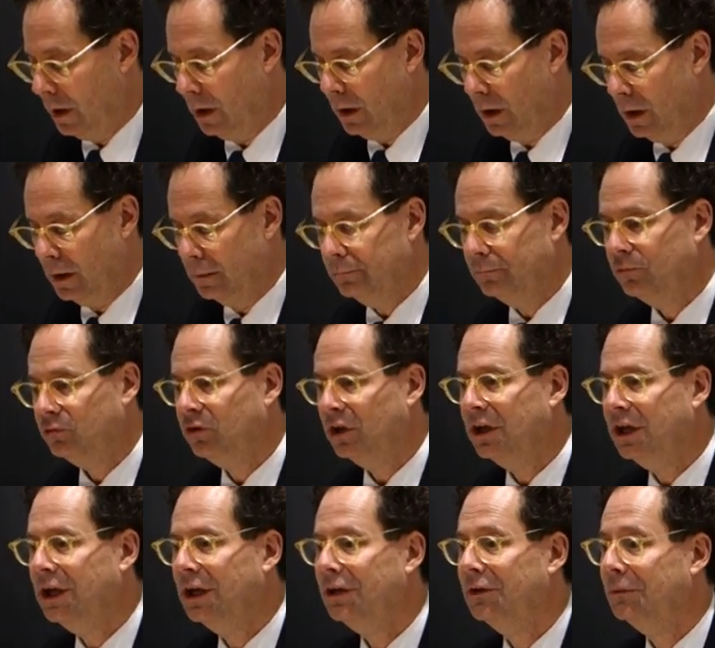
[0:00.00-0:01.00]
um,
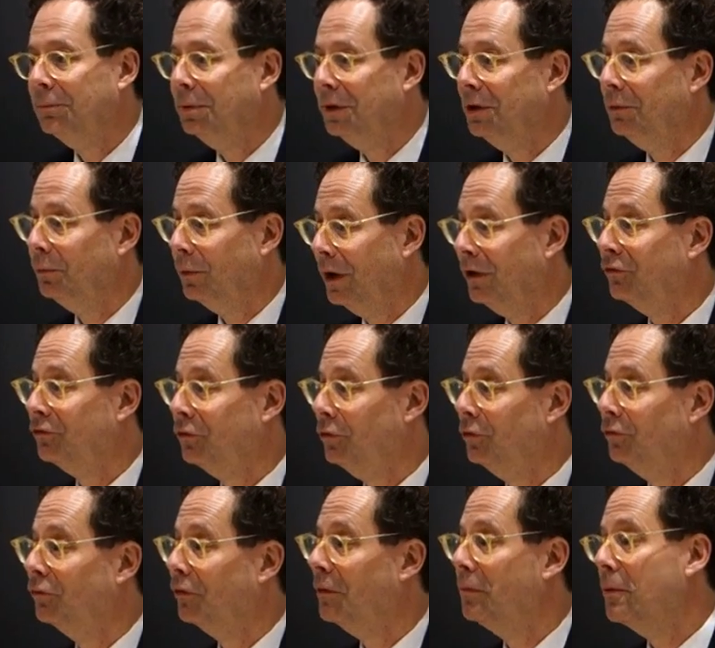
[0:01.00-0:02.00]
she needed to be
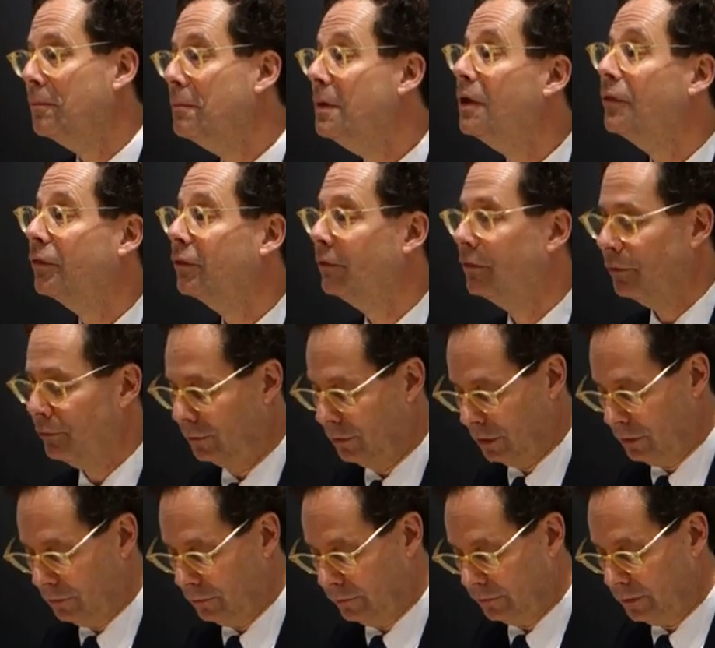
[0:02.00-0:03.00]
rescued from the myth of The
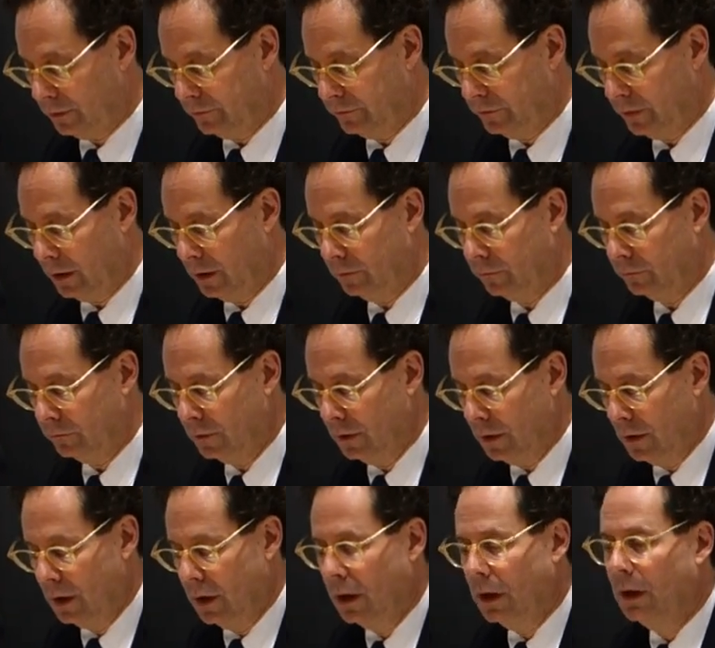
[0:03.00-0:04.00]
Rose, in a
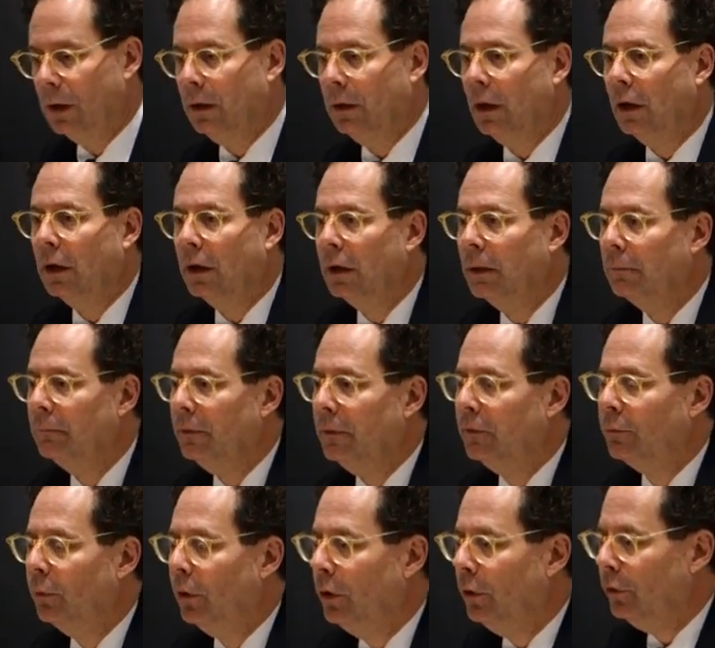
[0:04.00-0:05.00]
sense. Um,
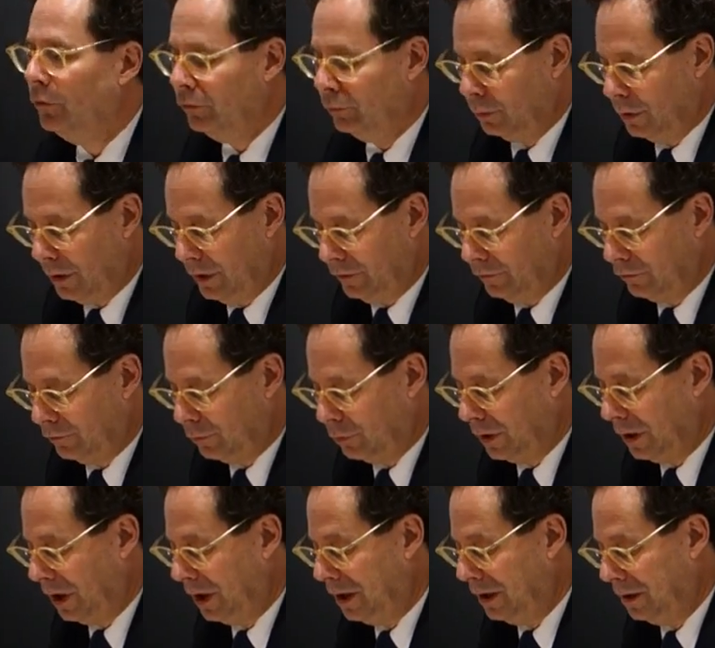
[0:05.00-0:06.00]
the Rose was
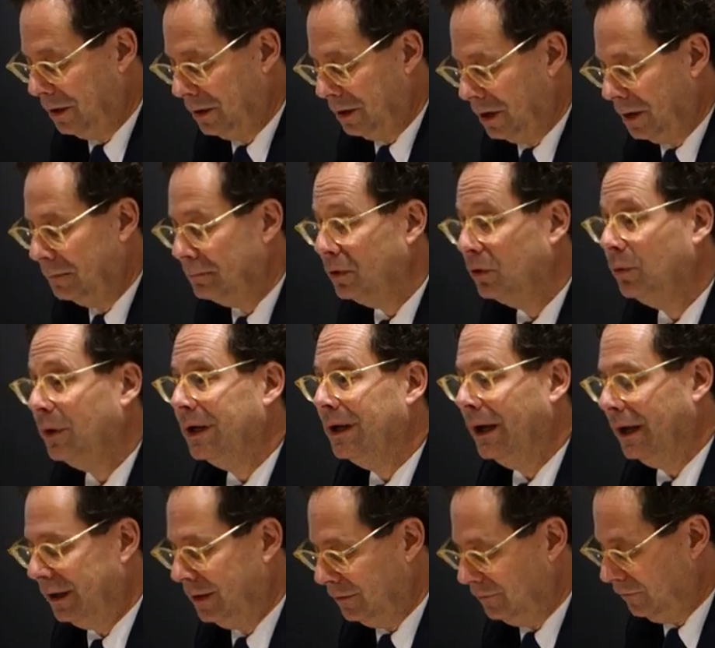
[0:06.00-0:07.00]
created uh, between
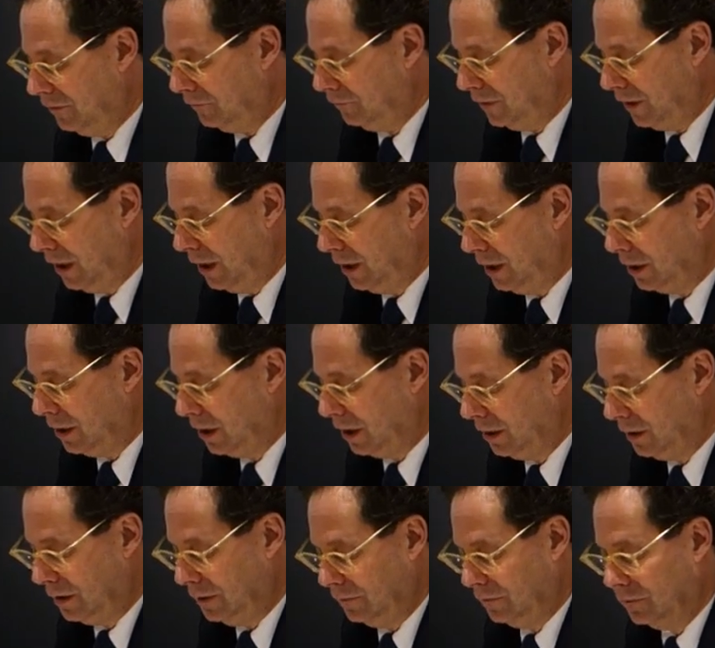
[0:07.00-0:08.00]
1958 and
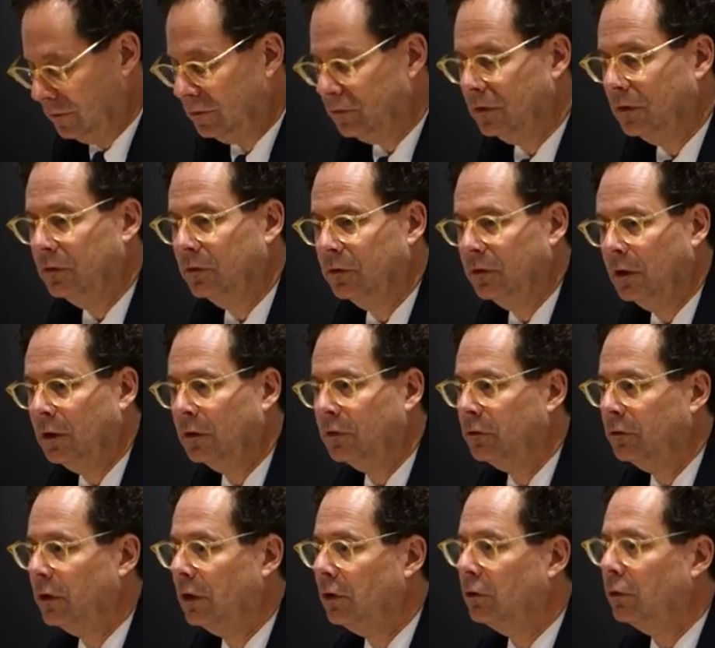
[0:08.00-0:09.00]

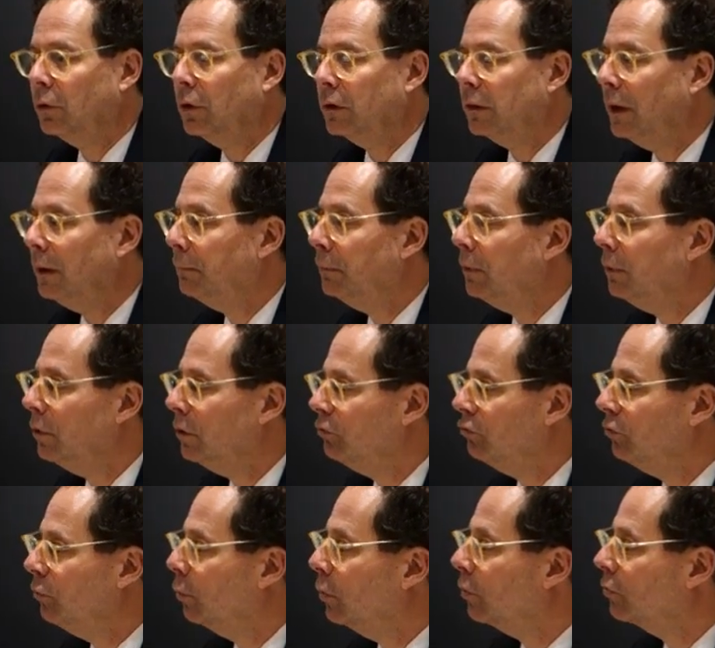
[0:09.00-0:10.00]
1966, and during that
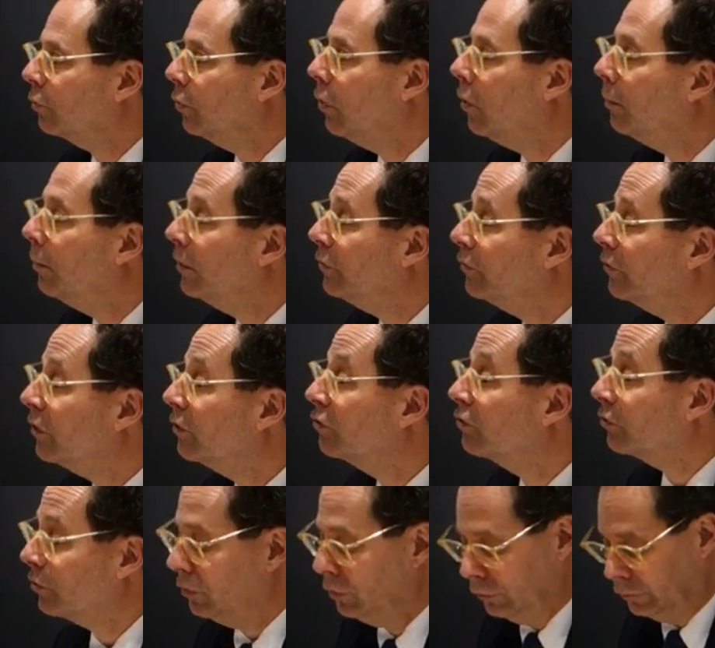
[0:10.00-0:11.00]
period she worked almost
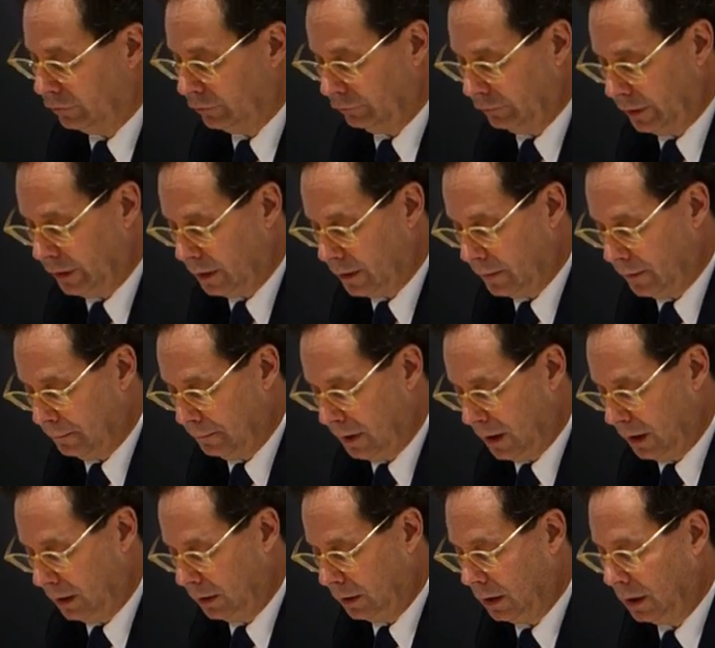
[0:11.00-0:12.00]
exclusively on the
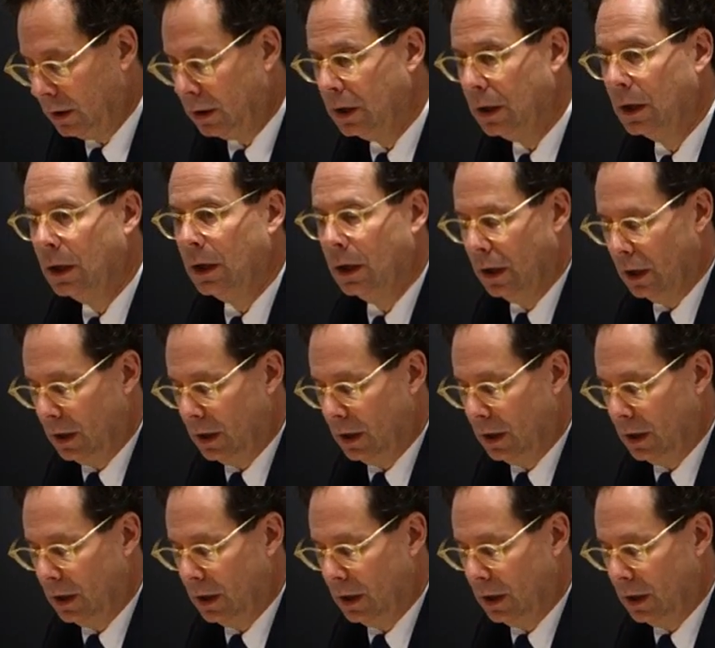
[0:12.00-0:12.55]
painting.